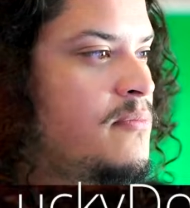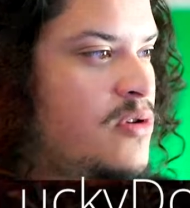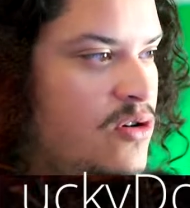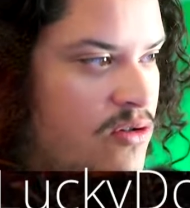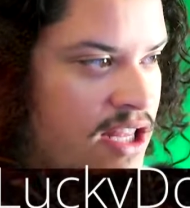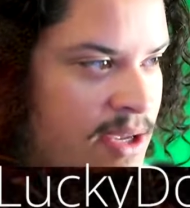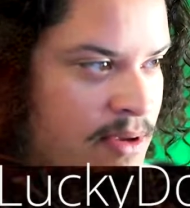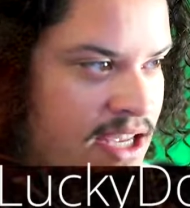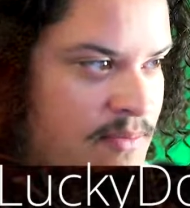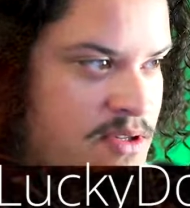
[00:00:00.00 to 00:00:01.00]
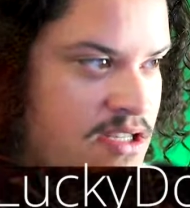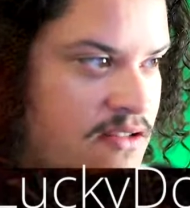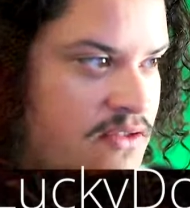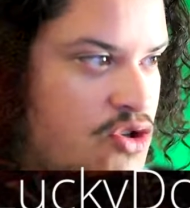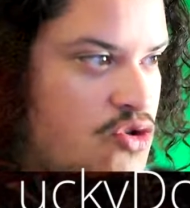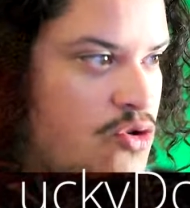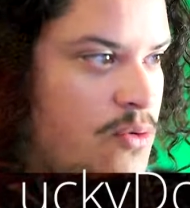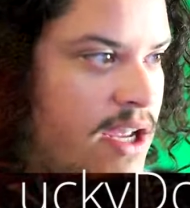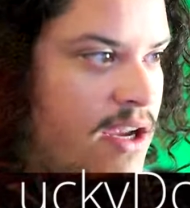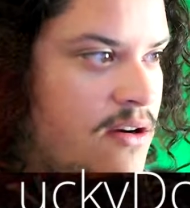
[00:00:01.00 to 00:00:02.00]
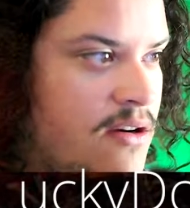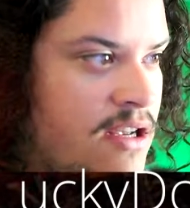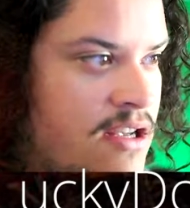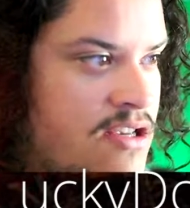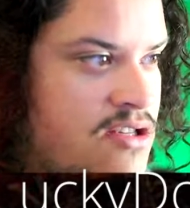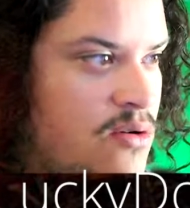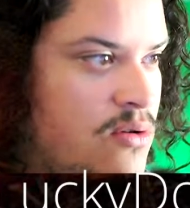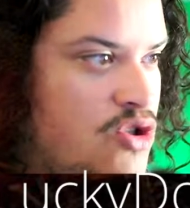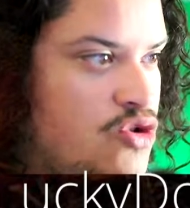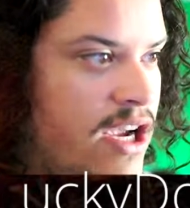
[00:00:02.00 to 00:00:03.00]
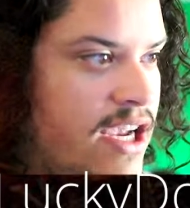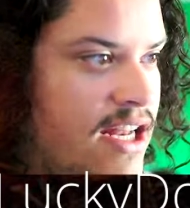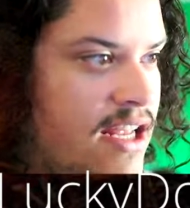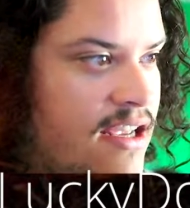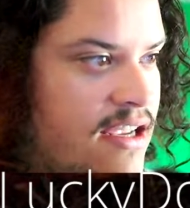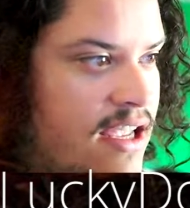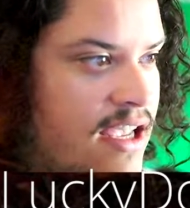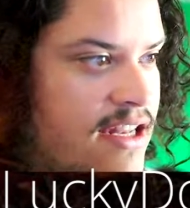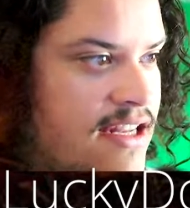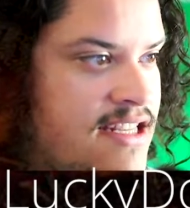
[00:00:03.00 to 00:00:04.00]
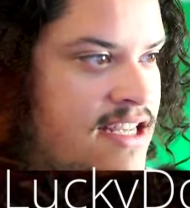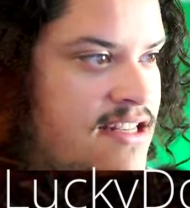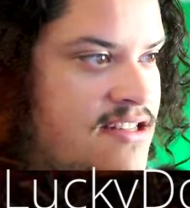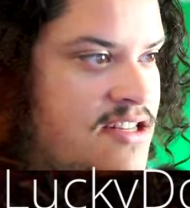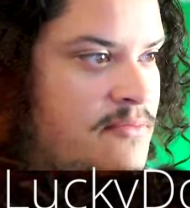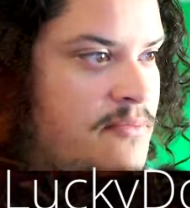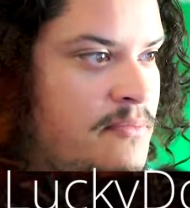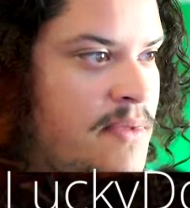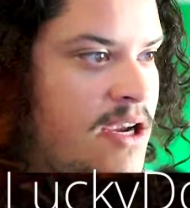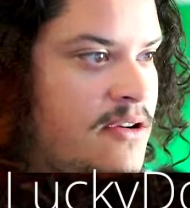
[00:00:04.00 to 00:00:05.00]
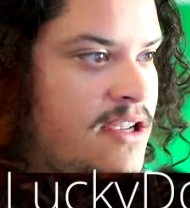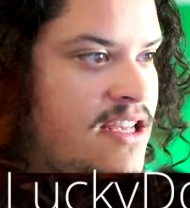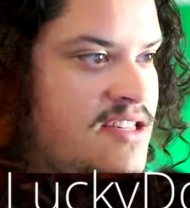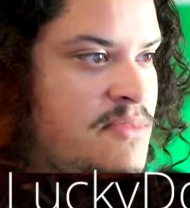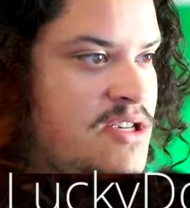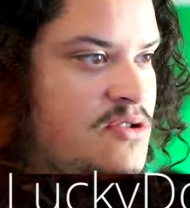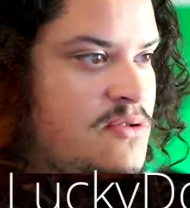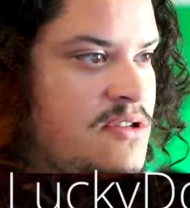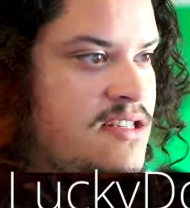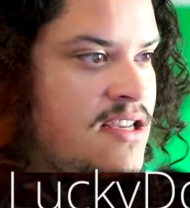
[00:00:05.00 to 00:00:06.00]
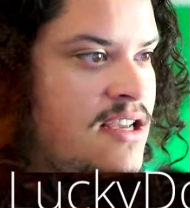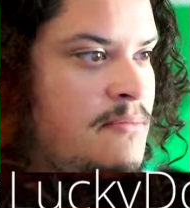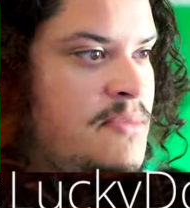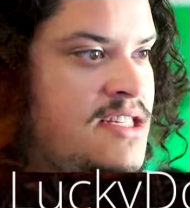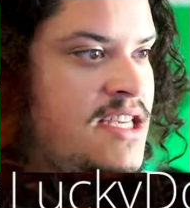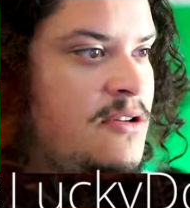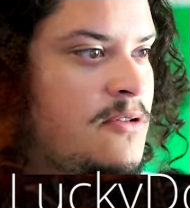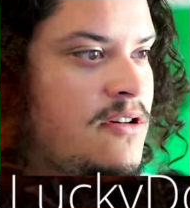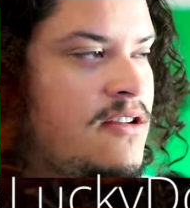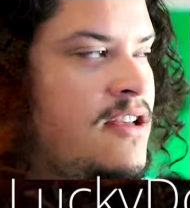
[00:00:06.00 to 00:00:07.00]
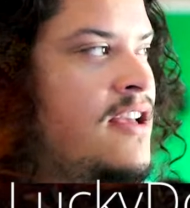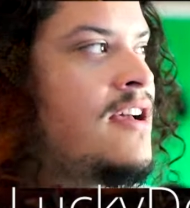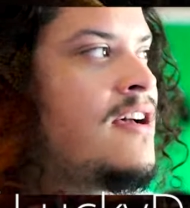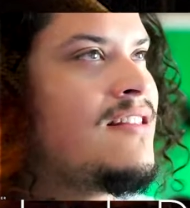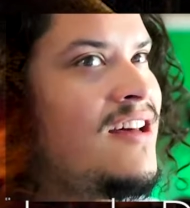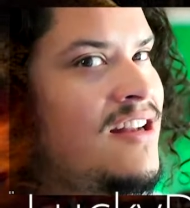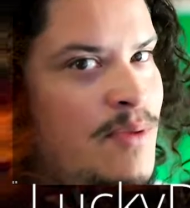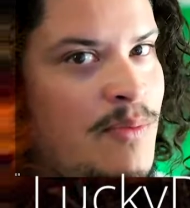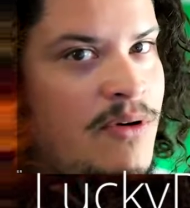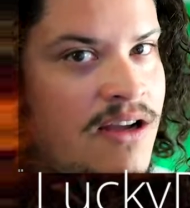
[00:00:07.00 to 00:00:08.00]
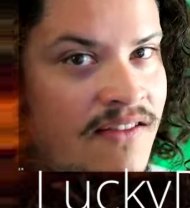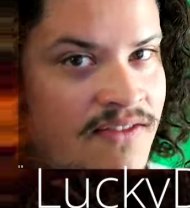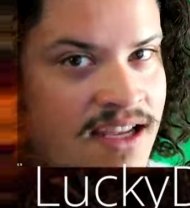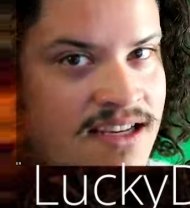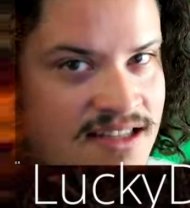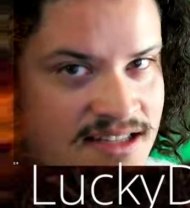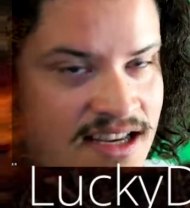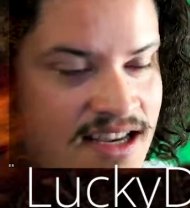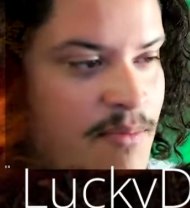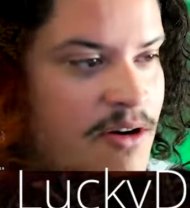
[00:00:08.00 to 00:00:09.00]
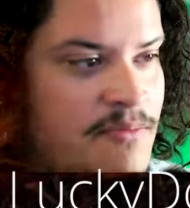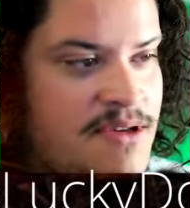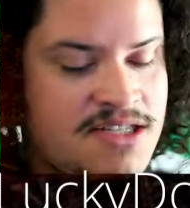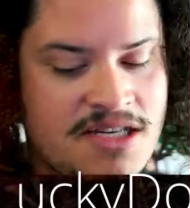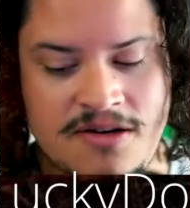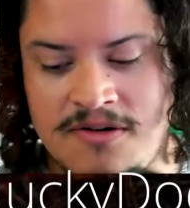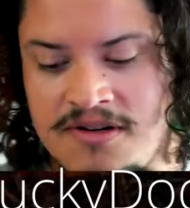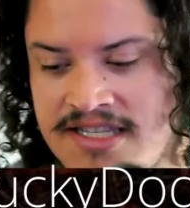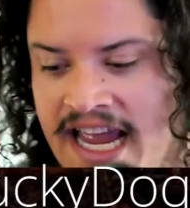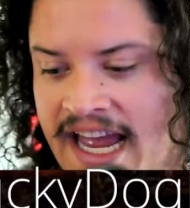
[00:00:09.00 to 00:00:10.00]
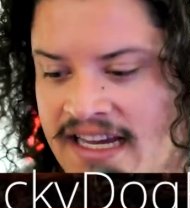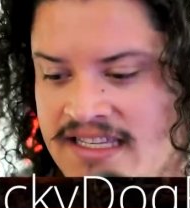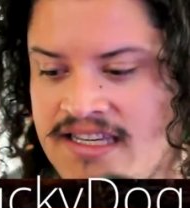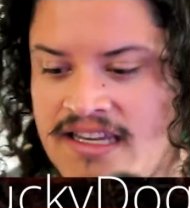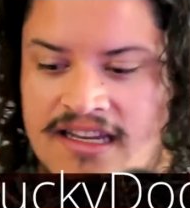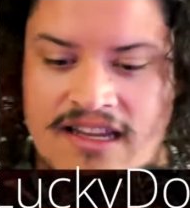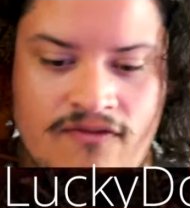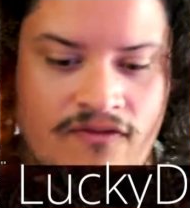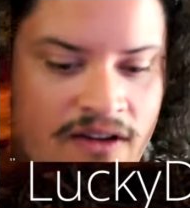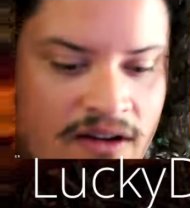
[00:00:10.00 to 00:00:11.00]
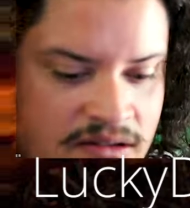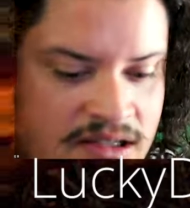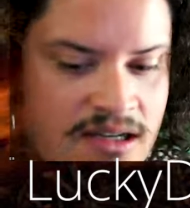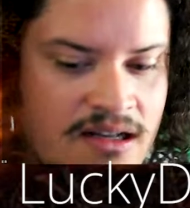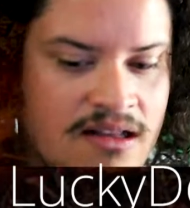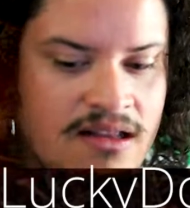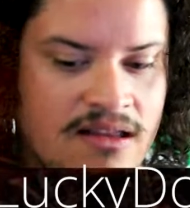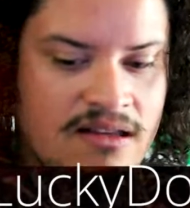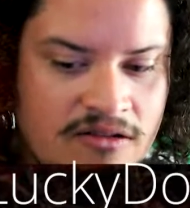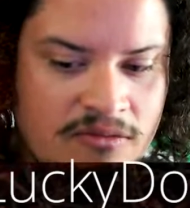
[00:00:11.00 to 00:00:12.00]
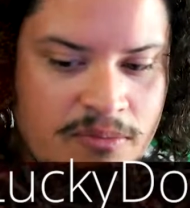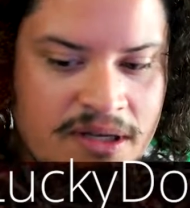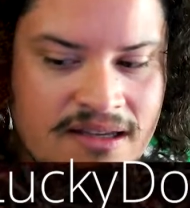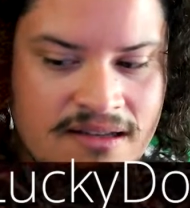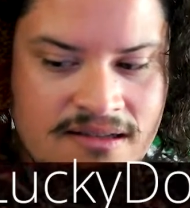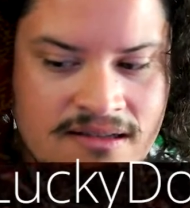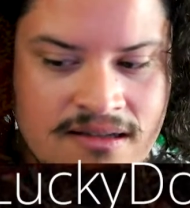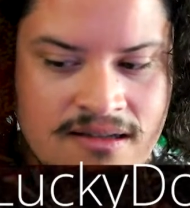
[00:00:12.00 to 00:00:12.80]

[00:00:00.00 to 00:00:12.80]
proclaiming himself the true heir, stole a dragon egg and intends to marry his mistress, Messira. A lot of people have things to say about Messira's accent. It felt a little bit